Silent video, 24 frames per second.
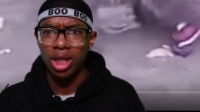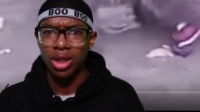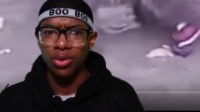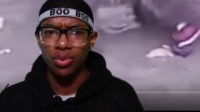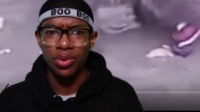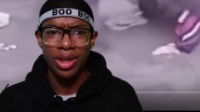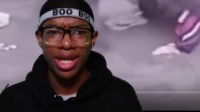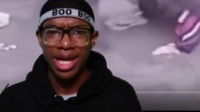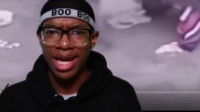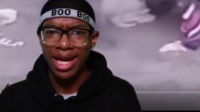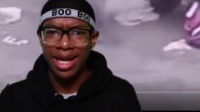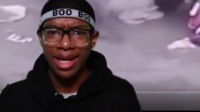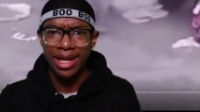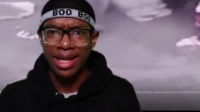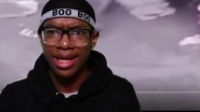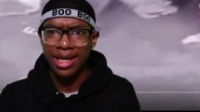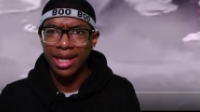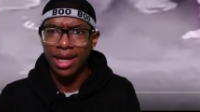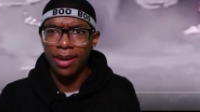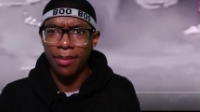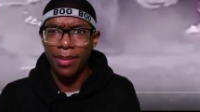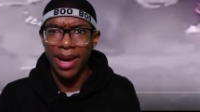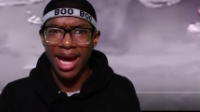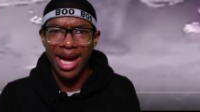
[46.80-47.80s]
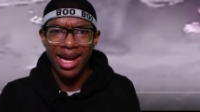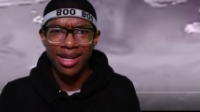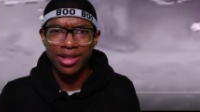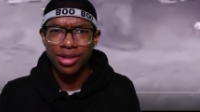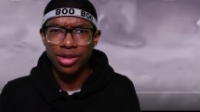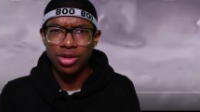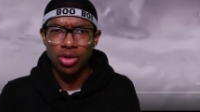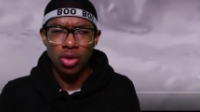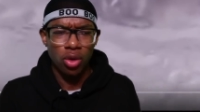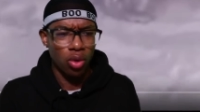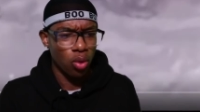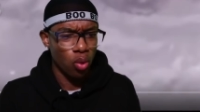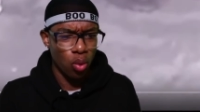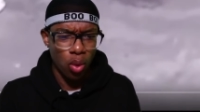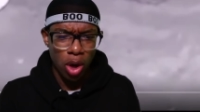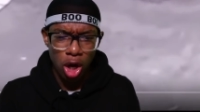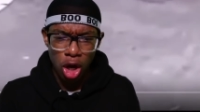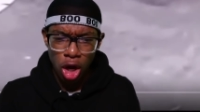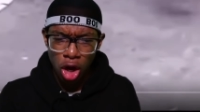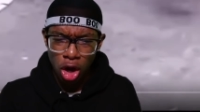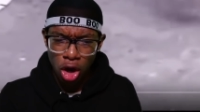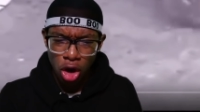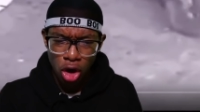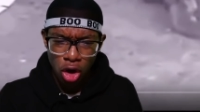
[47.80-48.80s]
We can't get a backstory.
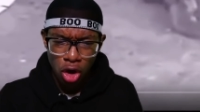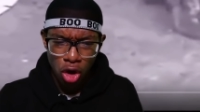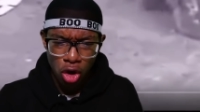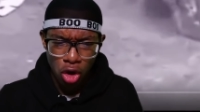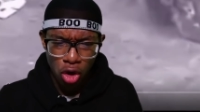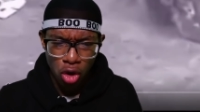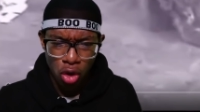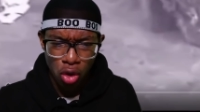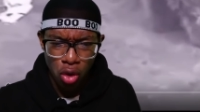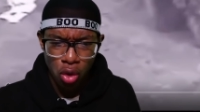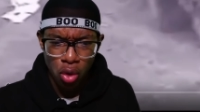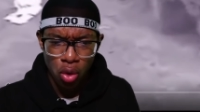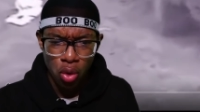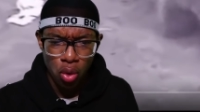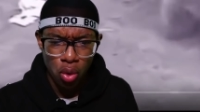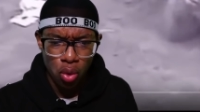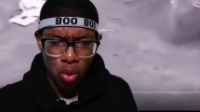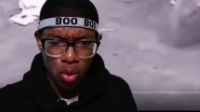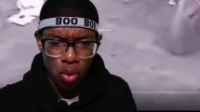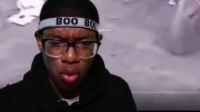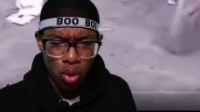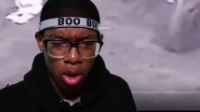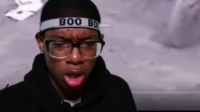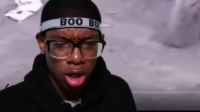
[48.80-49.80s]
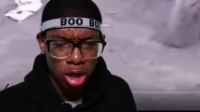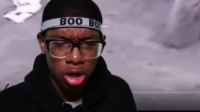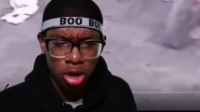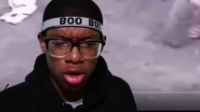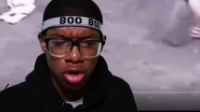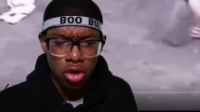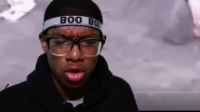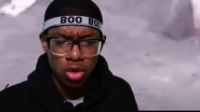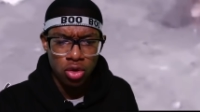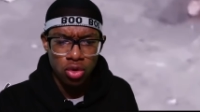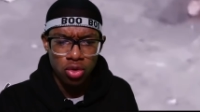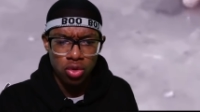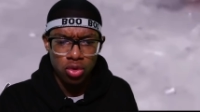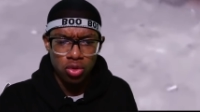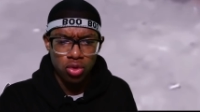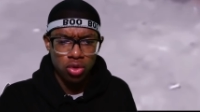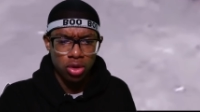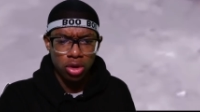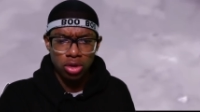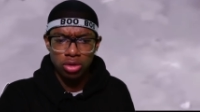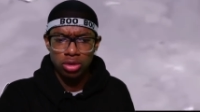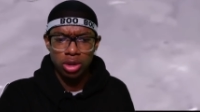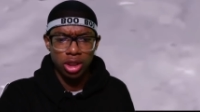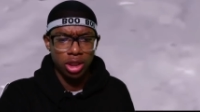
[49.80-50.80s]
Whoa! Whoa!
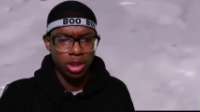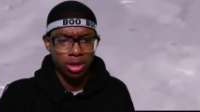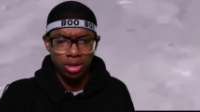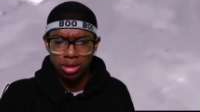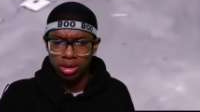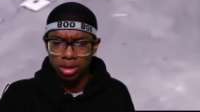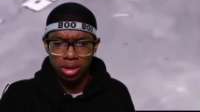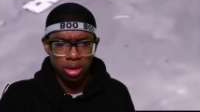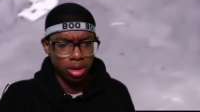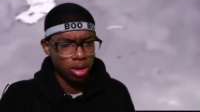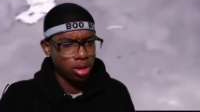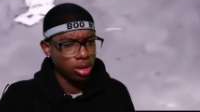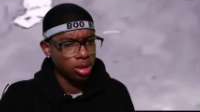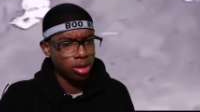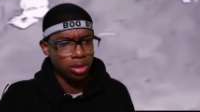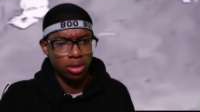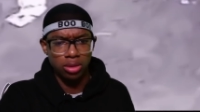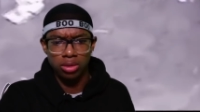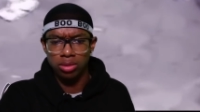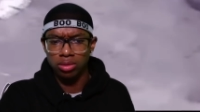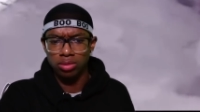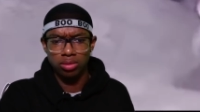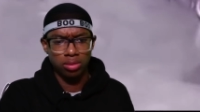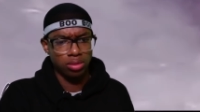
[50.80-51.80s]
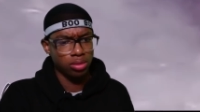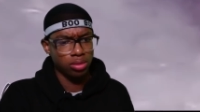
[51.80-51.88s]
Hold up. Oh.